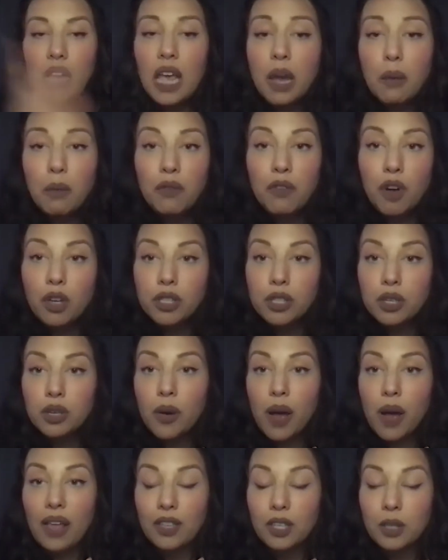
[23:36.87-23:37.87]
And we've
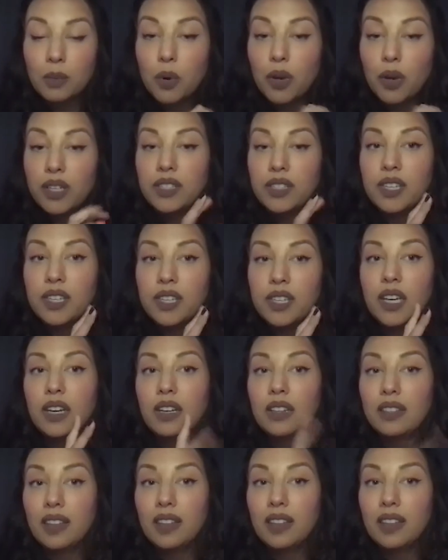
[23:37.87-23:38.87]
also at this point
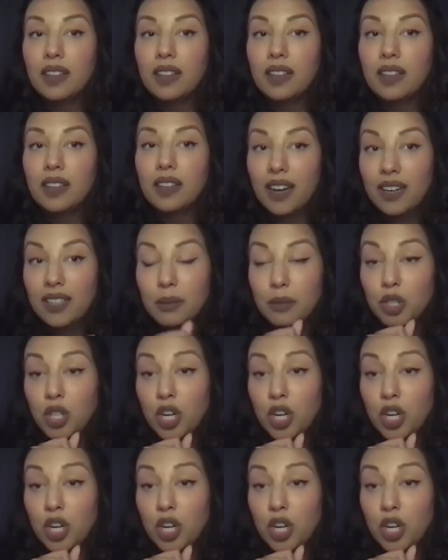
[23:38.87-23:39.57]
seen Lady